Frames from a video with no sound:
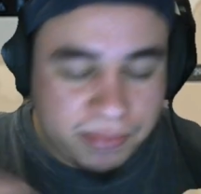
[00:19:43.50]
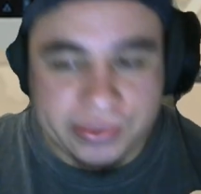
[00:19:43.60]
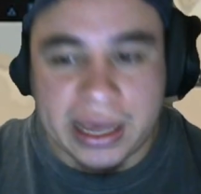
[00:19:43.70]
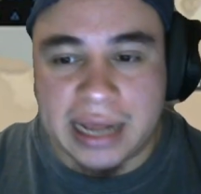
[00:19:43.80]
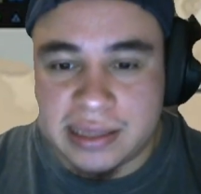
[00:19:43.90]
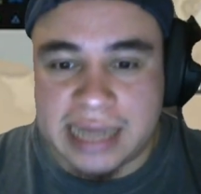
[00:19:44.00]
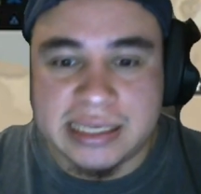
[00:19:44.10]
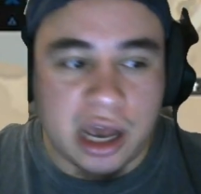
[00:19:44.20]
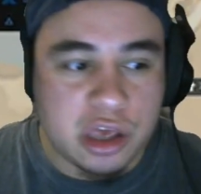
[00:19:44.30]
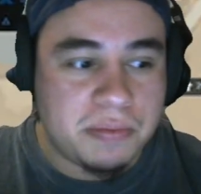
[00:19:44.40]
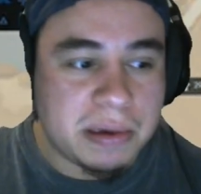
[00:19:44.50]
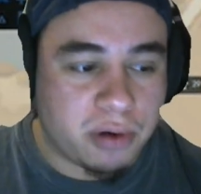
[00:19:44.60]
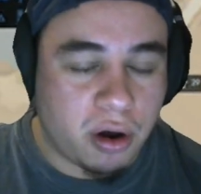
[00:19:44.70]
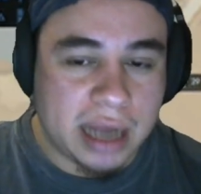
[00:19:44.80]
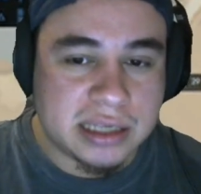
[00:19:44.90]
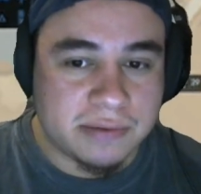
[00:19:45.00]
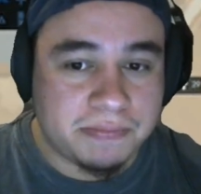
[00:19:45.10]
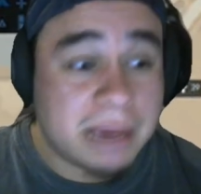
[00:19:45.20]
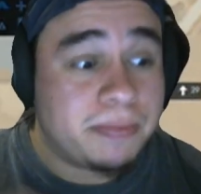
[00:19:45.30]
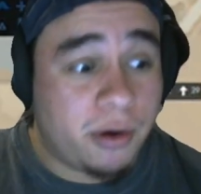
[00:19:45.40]
That's how you be proactive.
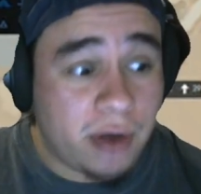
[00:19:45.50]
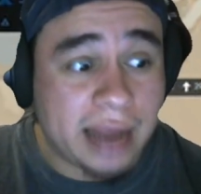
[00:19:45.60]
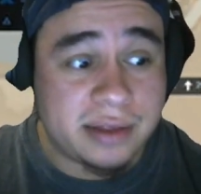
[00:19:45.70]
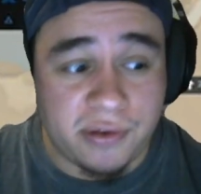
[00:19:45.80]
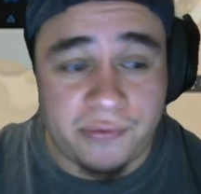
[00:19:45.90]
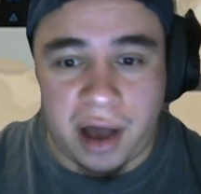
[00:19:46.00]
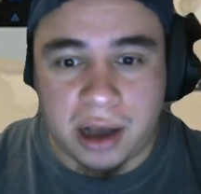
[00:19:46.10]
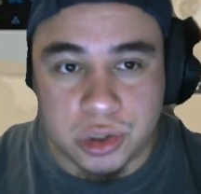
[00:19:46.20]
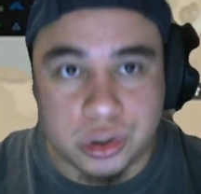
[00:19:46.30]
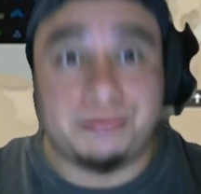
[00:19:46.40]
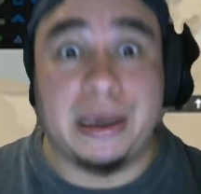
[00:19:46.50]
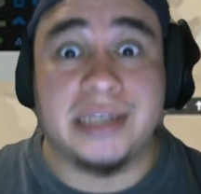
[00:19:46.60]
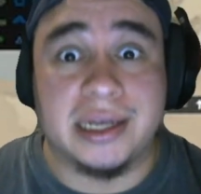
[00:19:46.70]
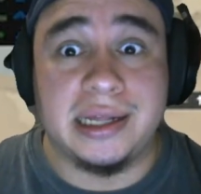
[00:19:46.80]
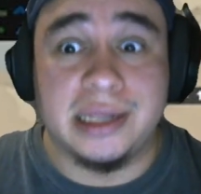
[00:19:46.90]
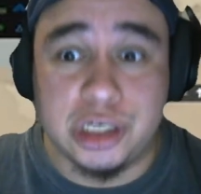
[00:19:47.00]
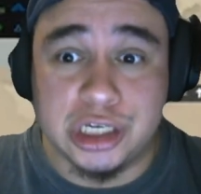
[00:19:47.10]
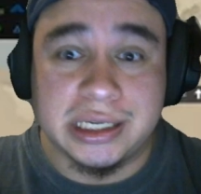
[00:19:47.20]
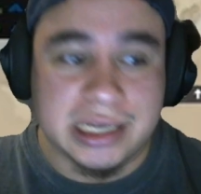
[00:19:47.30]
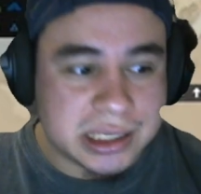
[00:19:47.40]
Being proactive in Foxhole is basically
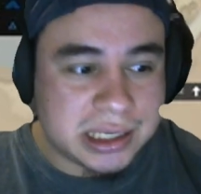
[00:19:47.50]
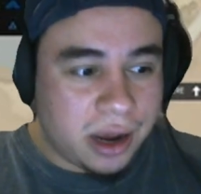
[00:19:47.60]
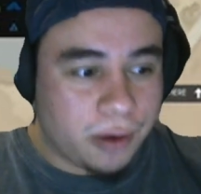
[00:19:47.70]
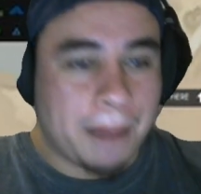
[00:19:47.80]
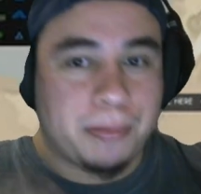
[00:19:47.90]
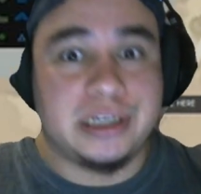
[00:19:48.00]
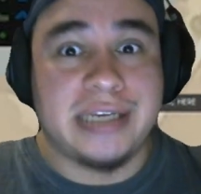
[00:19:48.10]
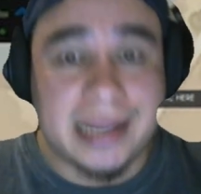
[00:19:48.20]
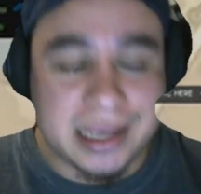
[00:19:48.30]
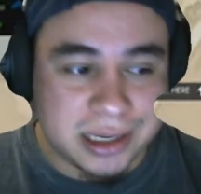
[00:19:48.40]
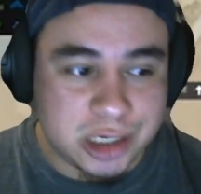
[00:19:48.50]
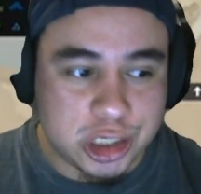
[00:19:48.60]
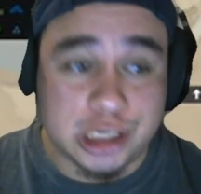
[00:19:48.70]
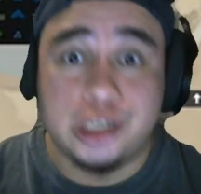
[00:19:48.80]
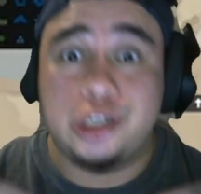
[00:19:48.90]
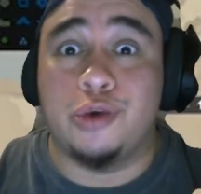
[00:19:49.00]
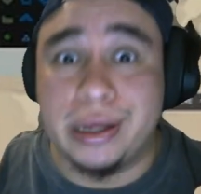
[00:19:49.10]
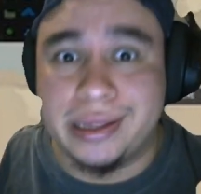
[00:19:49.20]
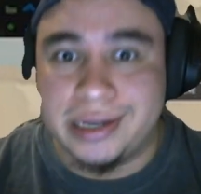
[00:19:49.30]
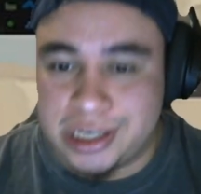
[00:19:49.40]
logistics, right? Protecting logistics,
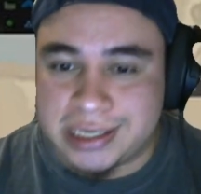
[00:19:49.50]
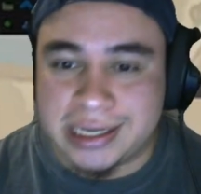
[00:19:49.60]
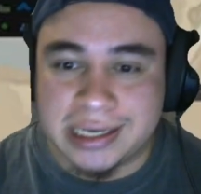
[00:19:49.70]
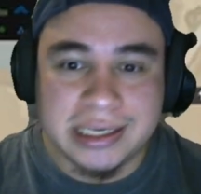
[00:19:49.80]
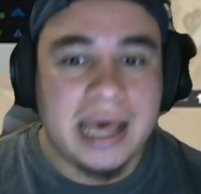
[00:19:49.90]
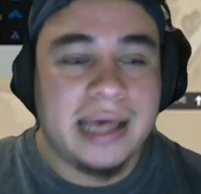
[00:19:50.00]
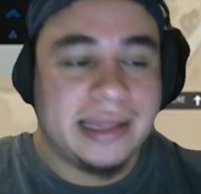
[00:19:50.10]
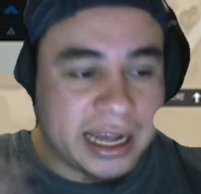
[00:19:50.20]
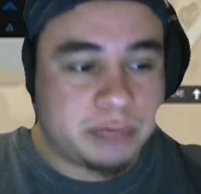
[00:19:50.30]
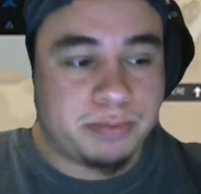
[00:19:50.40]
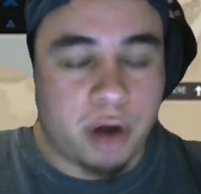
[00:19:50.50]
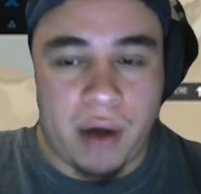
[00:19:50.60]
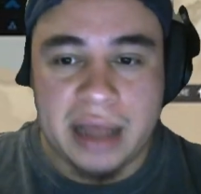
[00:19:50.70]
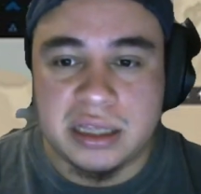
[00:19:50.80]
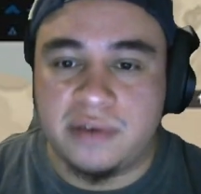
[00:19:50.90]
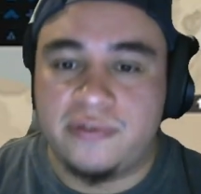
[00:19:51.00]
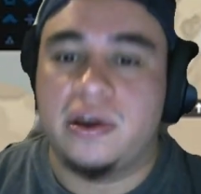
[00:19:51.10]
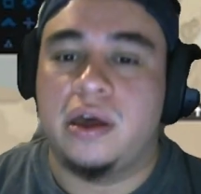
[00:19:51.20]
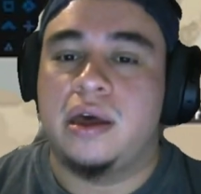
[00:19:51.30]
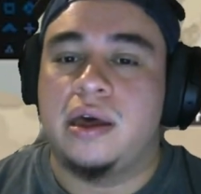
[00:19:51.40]
doing logistics. That's proactive.
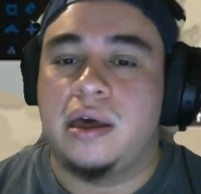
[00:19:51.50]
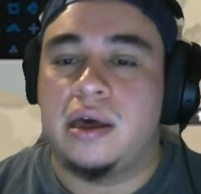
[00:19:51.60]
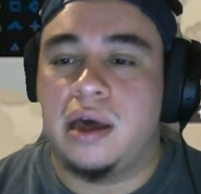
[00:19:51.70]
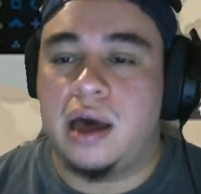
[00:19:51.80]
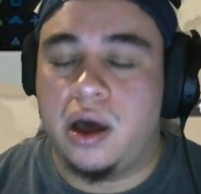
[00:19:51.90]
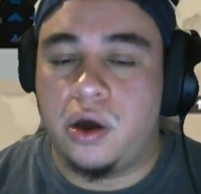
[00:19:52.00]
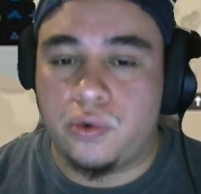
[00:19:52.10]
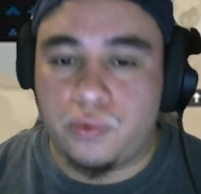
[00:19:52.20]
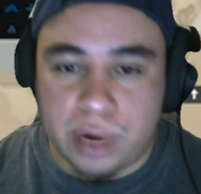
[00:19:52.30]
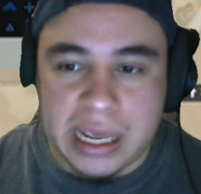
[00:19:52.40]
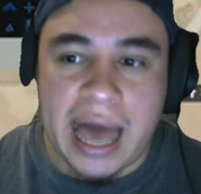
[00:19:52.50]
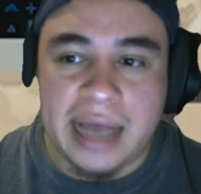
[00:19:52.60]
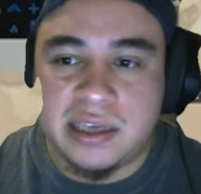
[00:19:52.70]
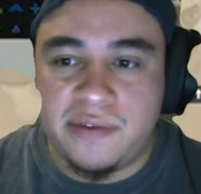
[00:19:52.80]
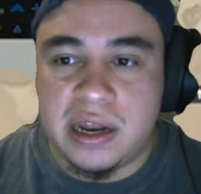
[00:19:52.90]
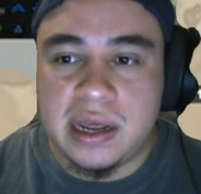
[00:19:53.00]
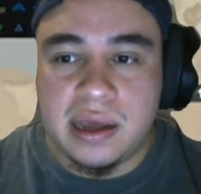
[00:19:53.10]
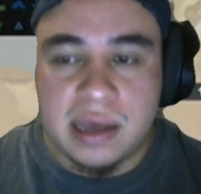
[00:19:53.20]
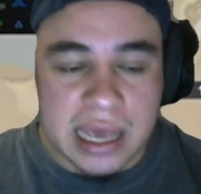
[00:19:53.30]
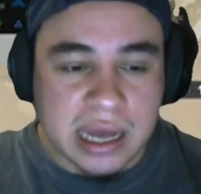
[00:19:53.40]

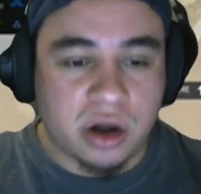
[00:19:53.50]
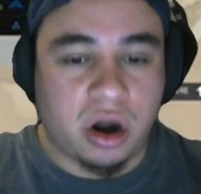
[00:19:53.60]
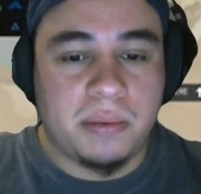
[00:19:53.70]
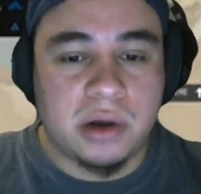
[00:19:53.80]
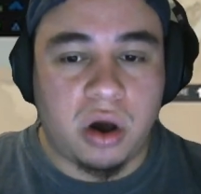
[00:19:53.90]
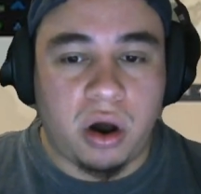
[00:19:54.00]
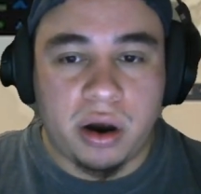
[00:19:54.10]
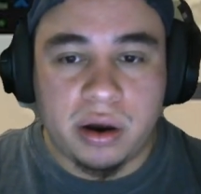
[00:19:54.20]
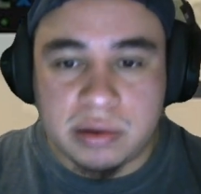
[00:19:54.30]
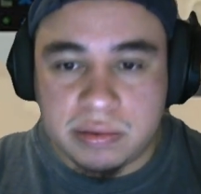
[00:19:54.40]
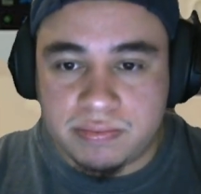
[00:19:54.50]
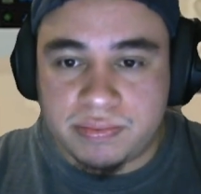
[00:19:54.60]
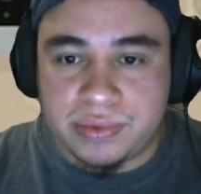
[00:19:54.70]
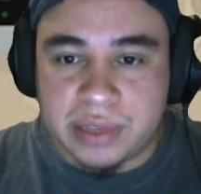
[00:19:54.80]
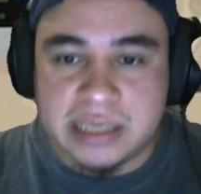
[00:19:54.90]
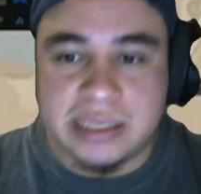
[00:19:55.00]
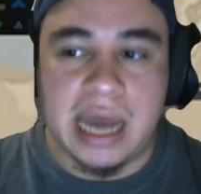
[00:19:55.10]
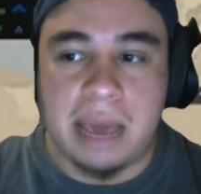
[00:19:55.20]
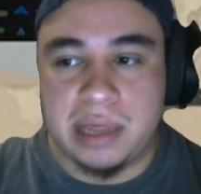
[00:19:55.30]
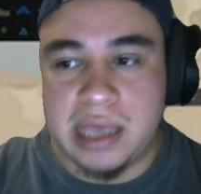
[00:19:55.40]
reactivity in an armored car is the
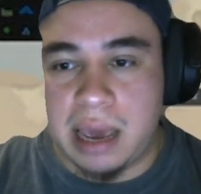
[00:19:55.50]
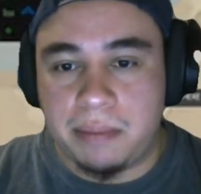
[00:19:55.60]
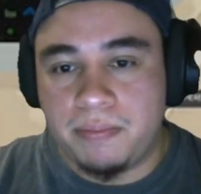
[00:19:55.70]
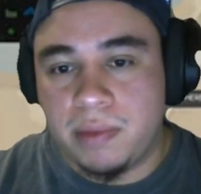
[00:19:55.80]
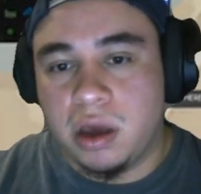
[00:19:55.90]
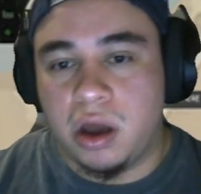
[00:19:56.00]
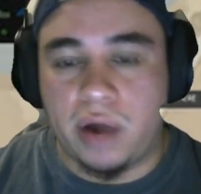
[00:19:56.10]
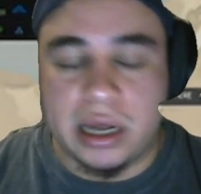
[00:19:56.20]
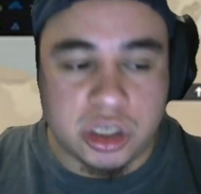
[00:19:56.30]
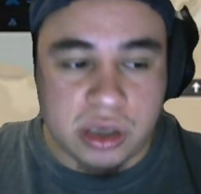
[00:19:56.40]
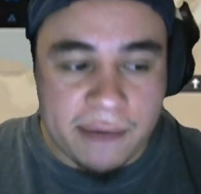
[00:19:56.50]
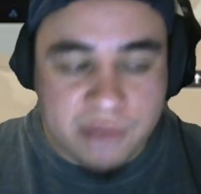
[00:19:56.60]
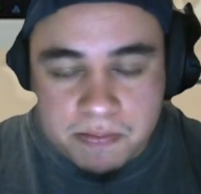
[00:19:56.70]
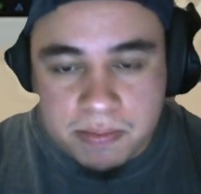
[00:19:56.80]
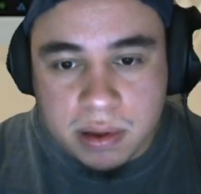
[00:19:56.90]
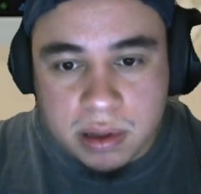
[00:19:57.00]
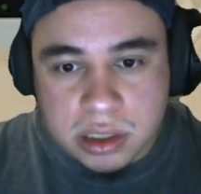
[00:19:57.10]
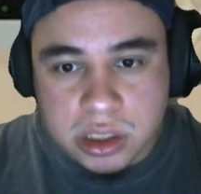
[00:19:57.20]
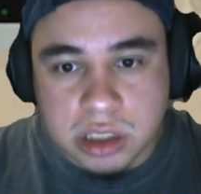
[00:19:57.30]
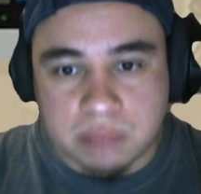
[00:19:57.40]
name of the game. All right, so you have to
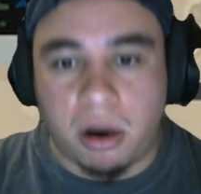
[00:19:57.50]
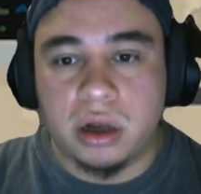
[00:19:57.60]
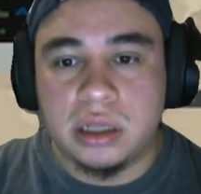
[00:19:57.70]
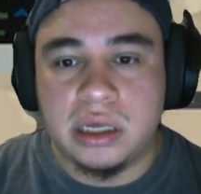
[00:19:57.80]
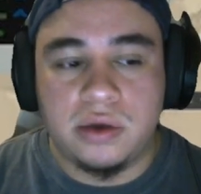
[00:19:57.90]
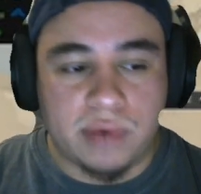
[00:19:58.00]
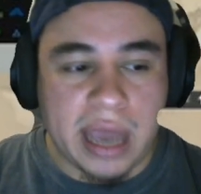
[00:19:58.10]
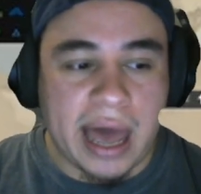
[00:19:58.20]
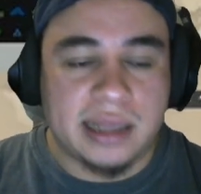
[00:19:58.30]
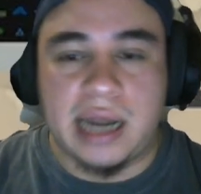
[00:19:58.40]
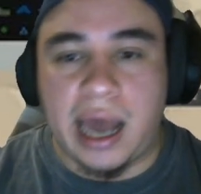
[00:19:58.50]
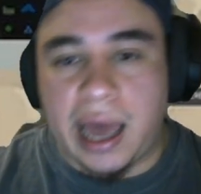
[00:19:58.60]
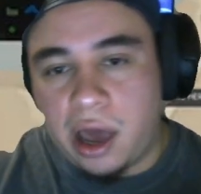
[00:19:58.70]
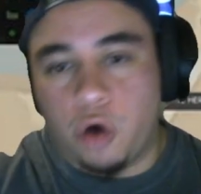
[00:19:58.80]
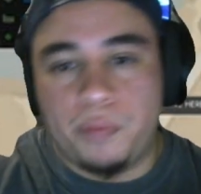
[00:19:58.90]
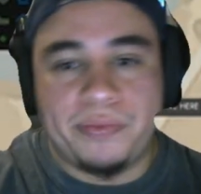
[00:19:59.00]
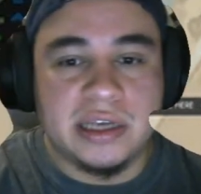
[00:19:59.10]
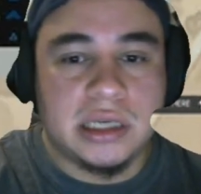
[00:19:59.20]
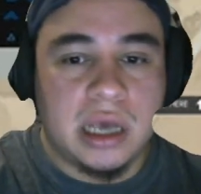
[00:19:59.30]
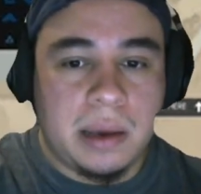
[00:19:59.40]
smartly react, and I hope
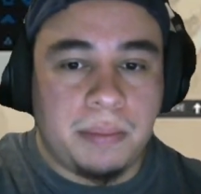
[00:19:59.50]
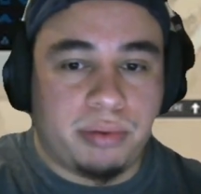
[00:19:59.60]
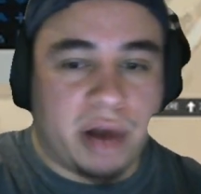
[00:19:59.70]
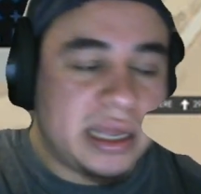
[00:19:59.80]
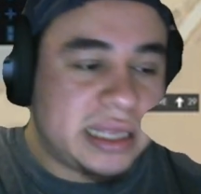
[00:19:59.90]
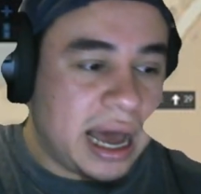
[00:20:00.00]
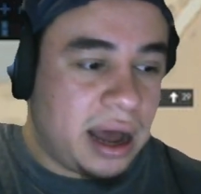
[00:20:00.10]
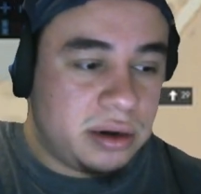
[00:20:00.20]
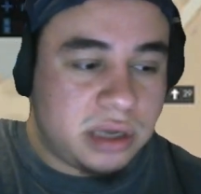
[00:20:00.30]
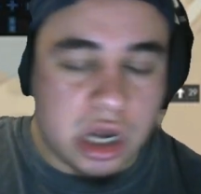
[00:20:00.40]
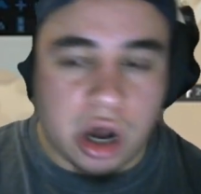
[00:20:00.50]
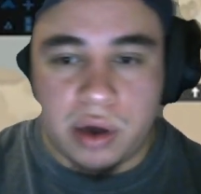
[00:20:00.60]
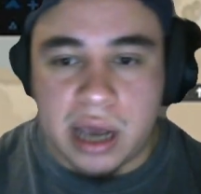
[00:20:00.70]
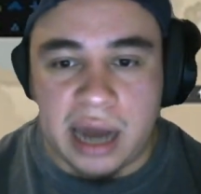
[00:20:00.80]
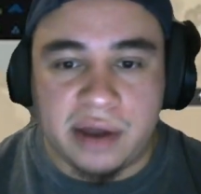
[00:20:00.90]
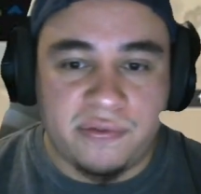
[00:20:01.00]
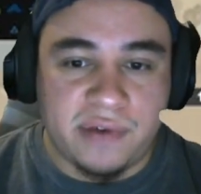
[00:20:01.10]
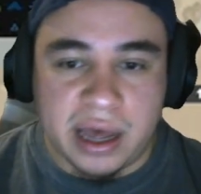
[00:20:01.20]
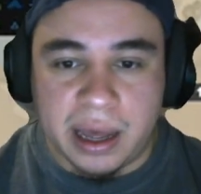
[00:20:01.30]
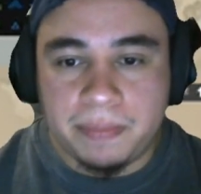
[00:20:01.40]
this breakdown, kind of,
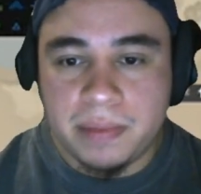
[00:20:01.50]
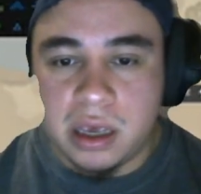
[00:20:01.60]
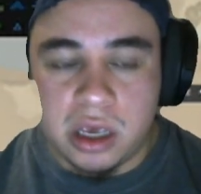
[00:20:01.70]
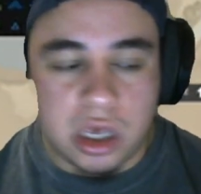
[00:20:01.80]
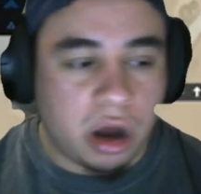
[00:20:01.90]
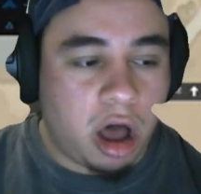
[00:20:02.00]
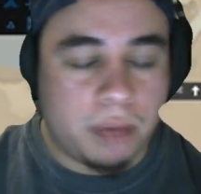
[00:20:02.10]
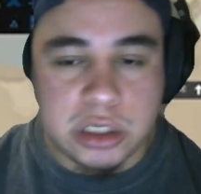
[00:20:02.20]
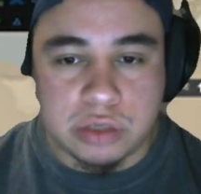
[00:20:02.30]
helps you